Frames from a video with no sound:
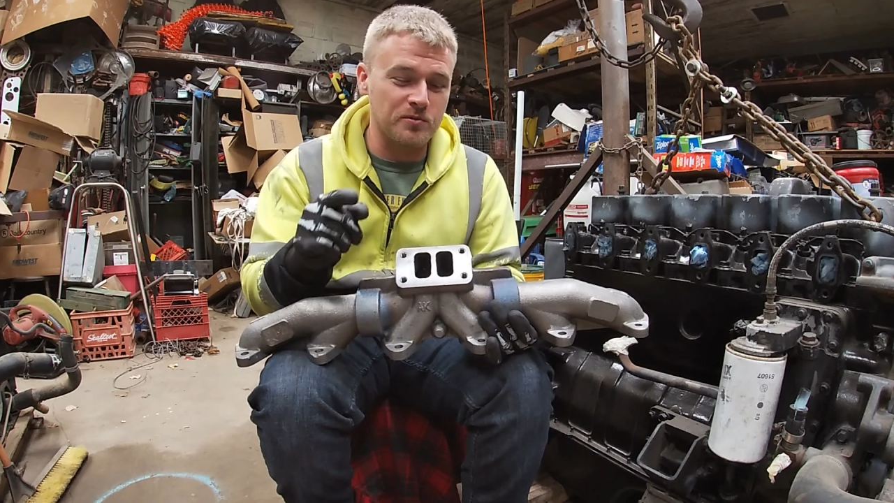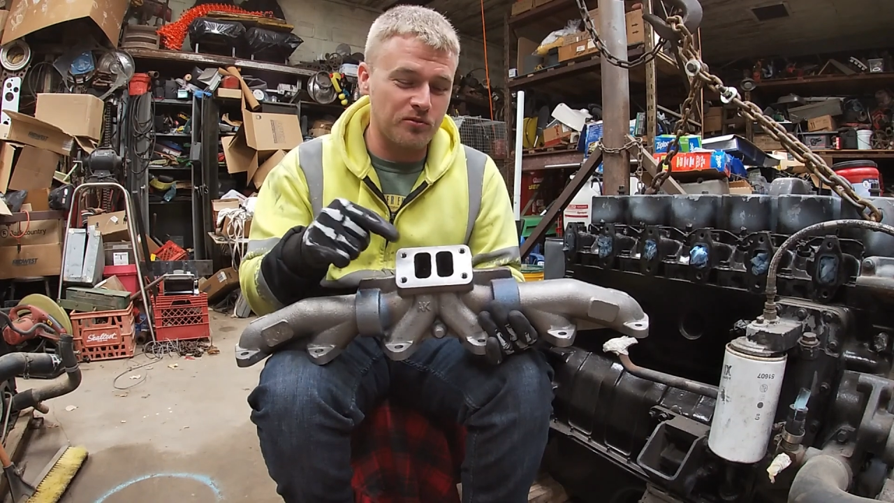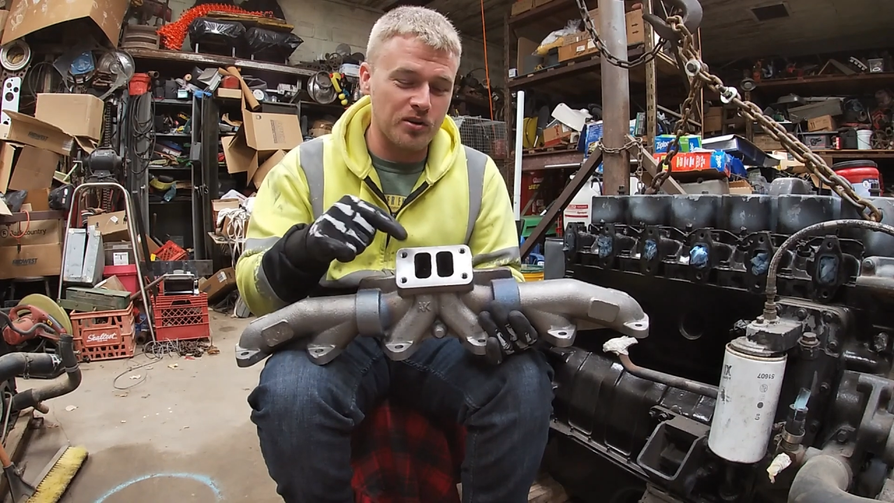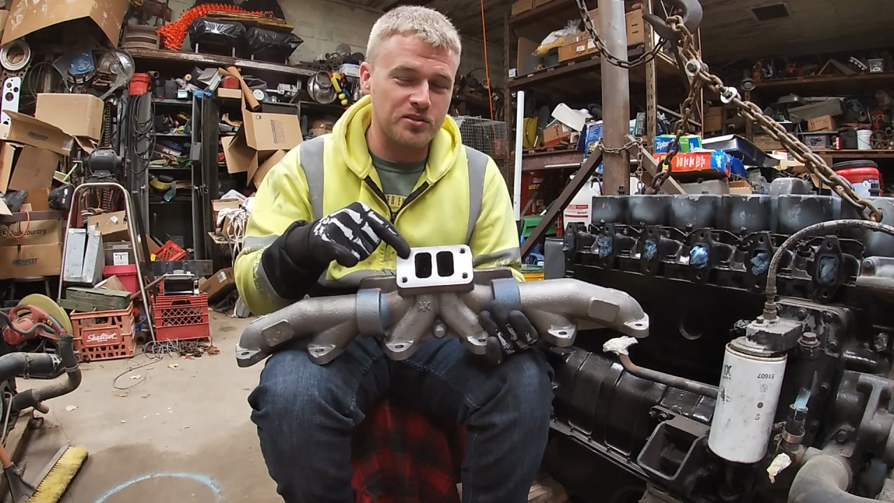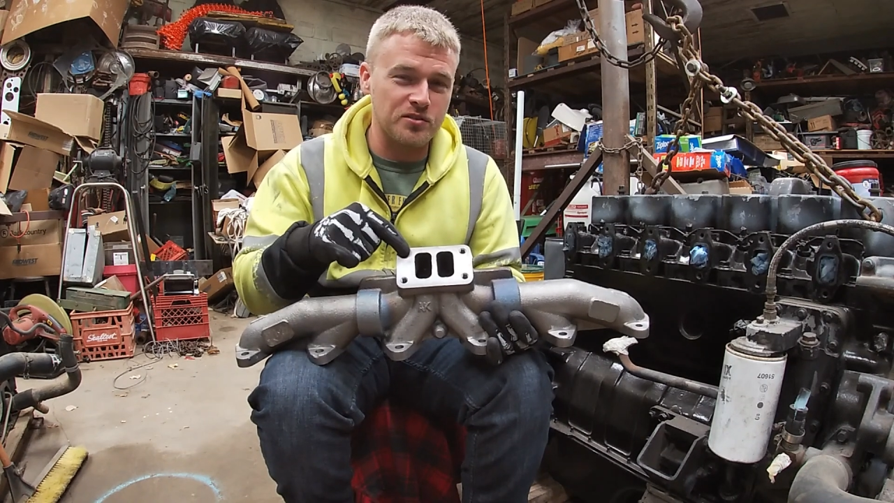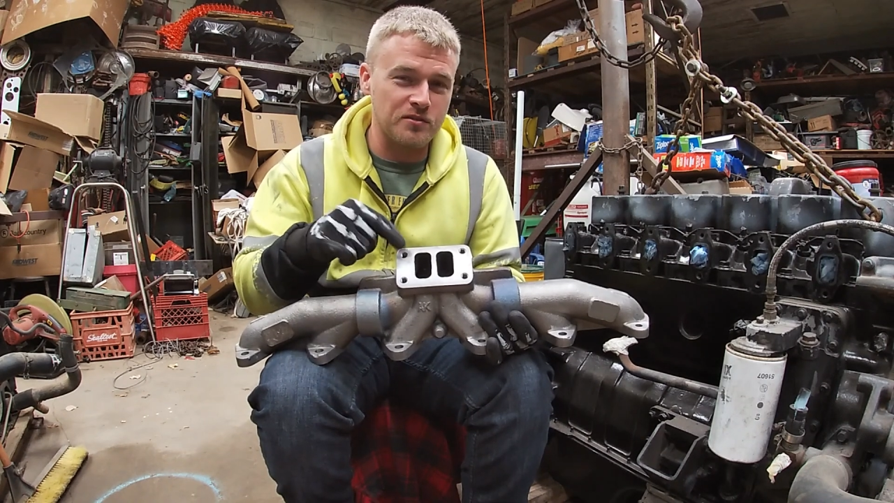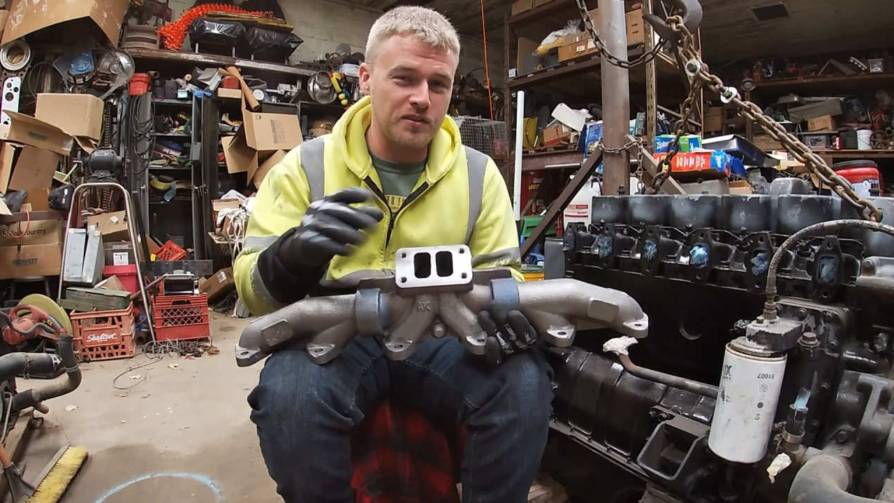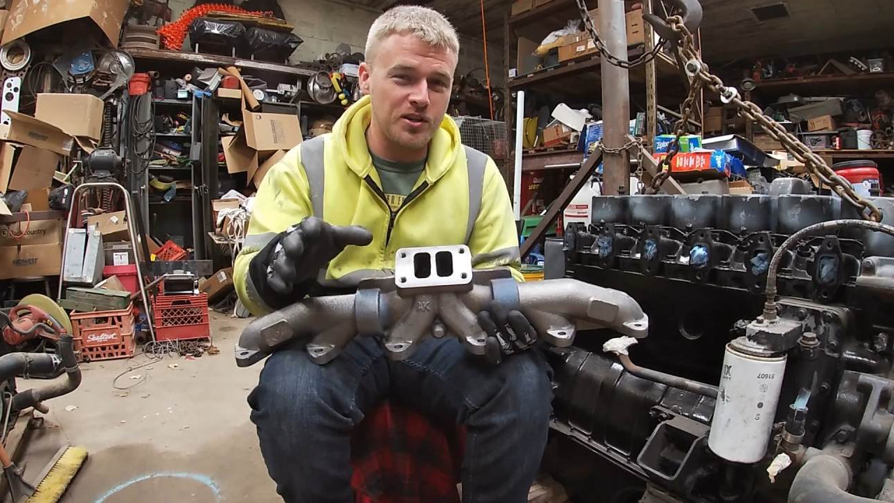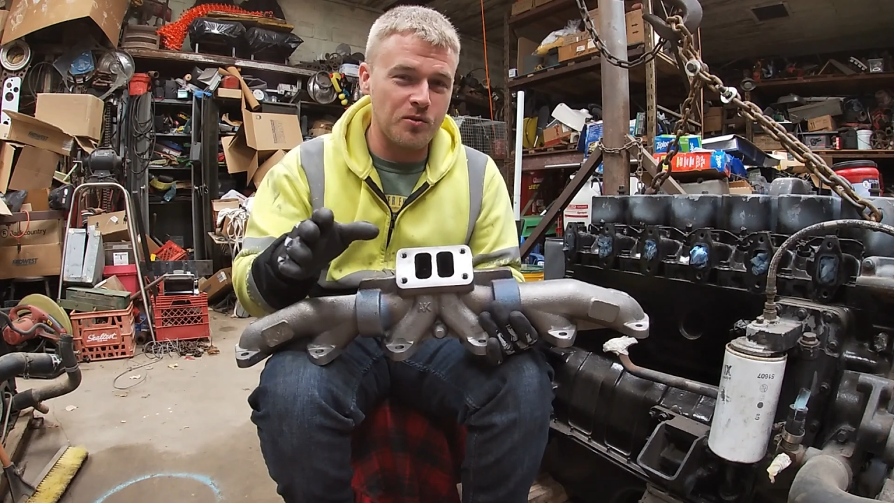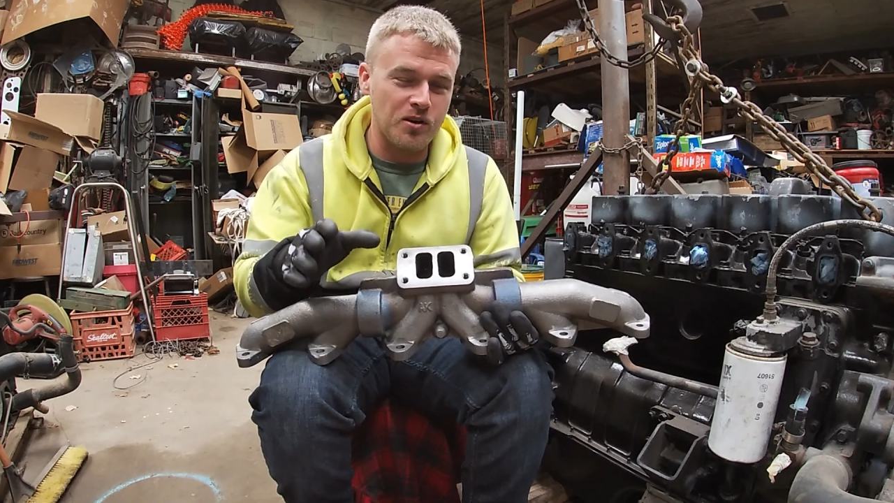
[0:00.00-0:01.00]
before I turned the
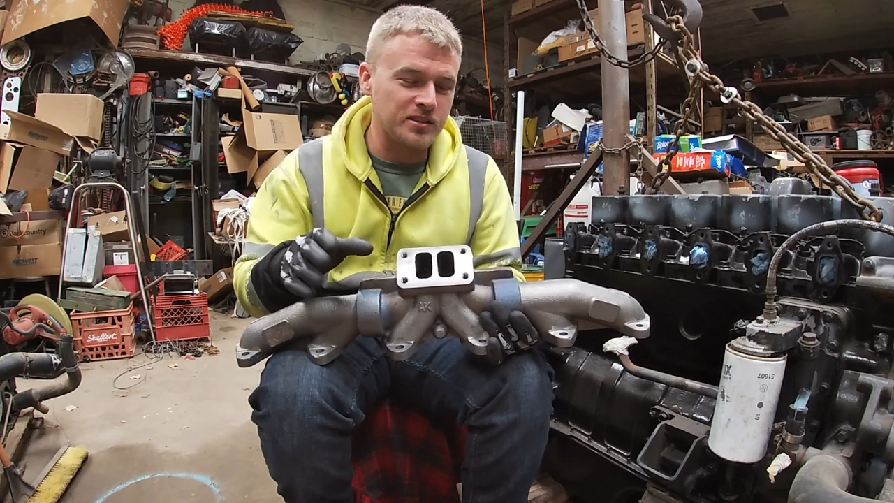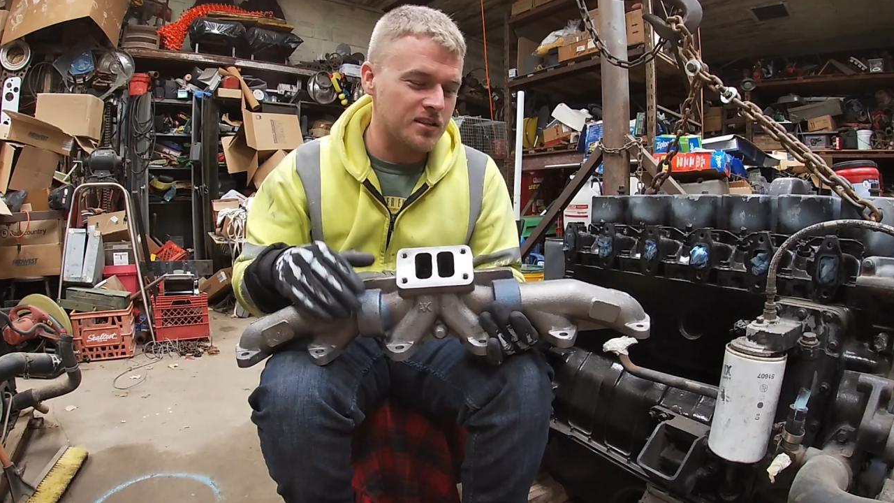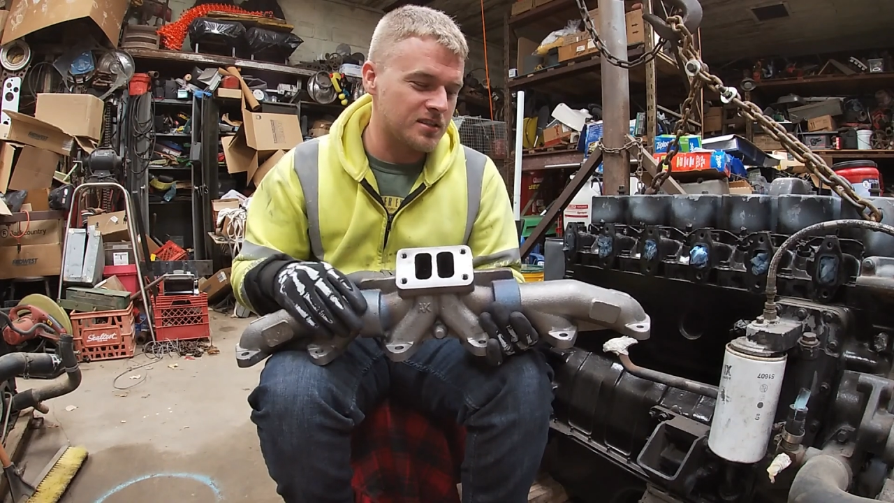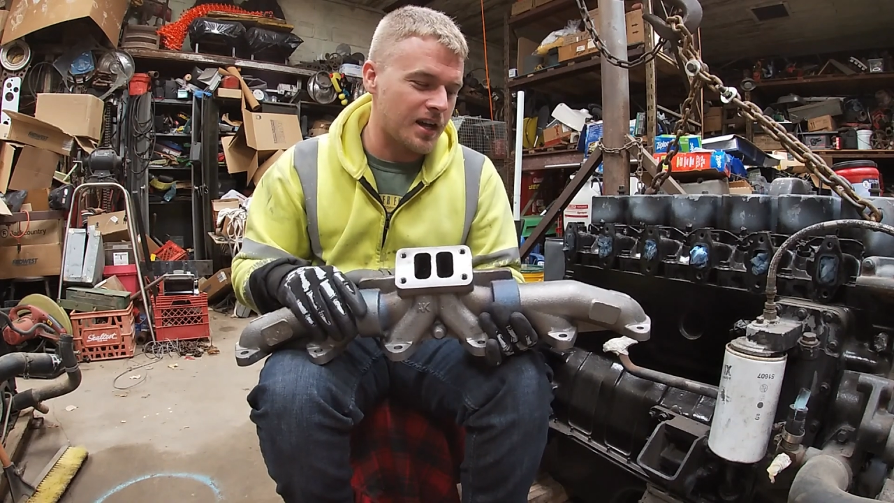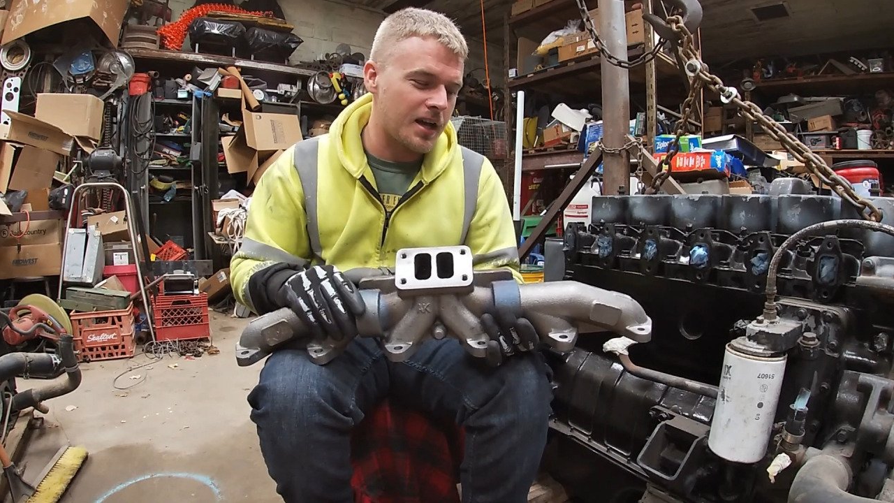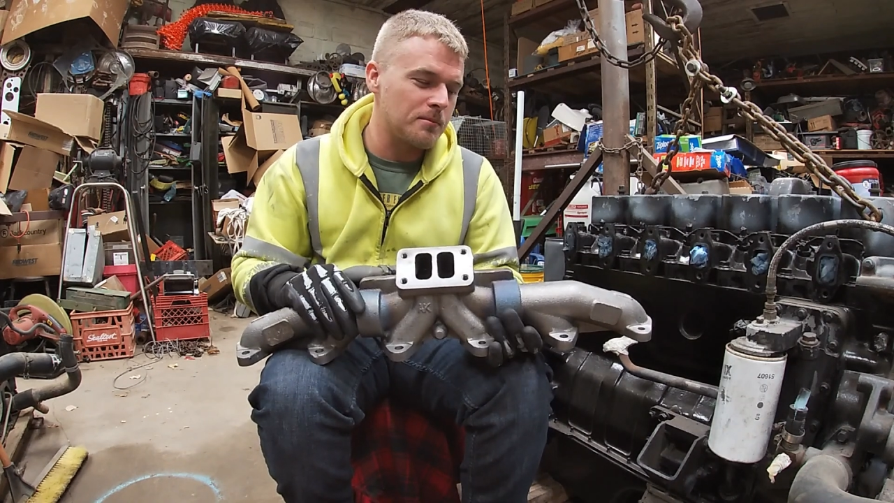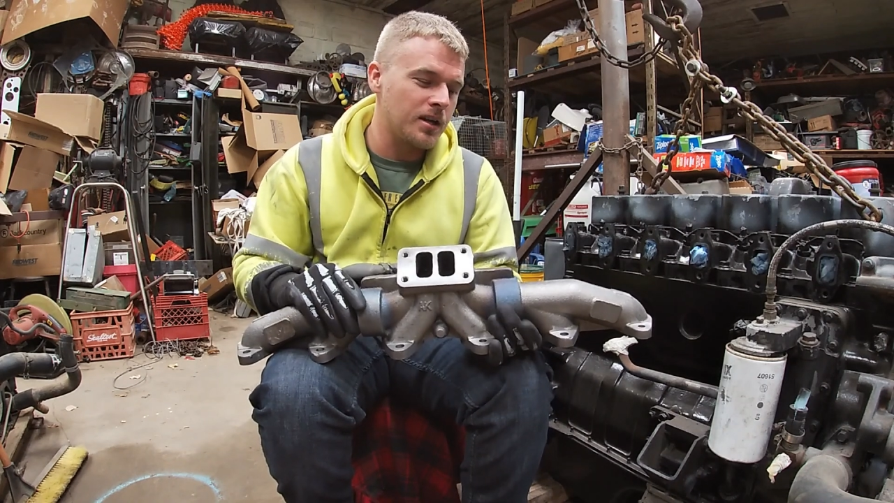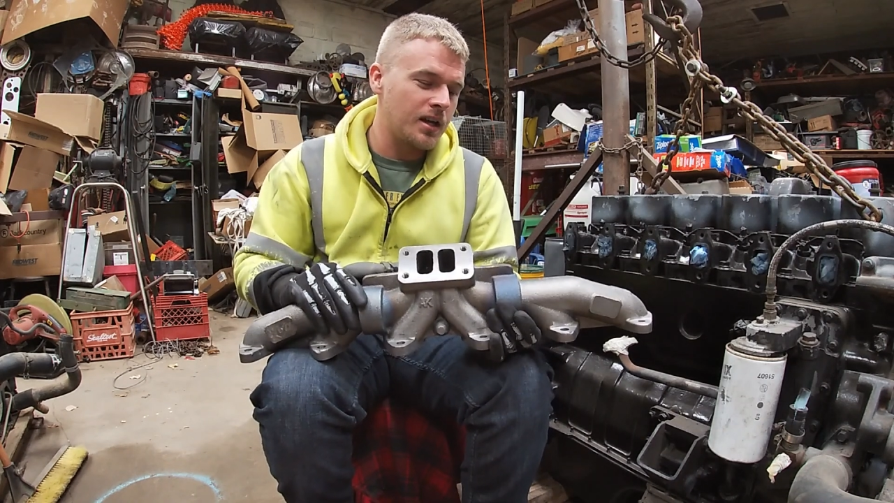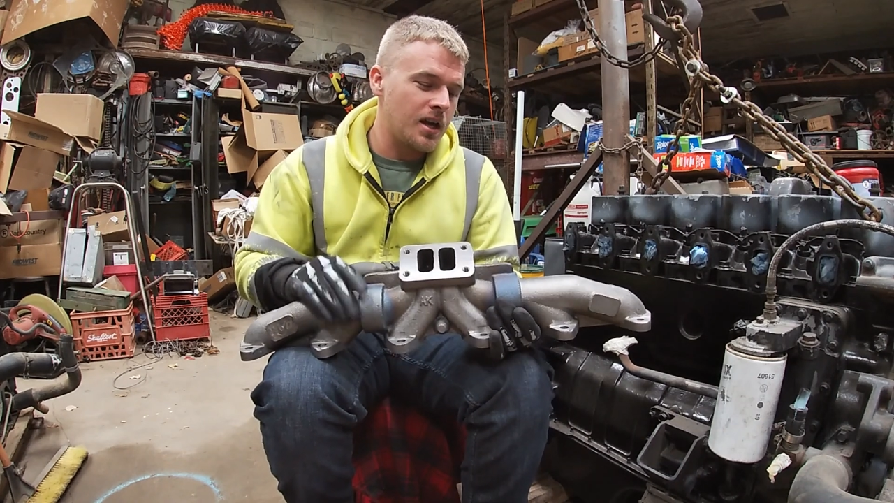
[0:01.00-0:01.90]
video on this time,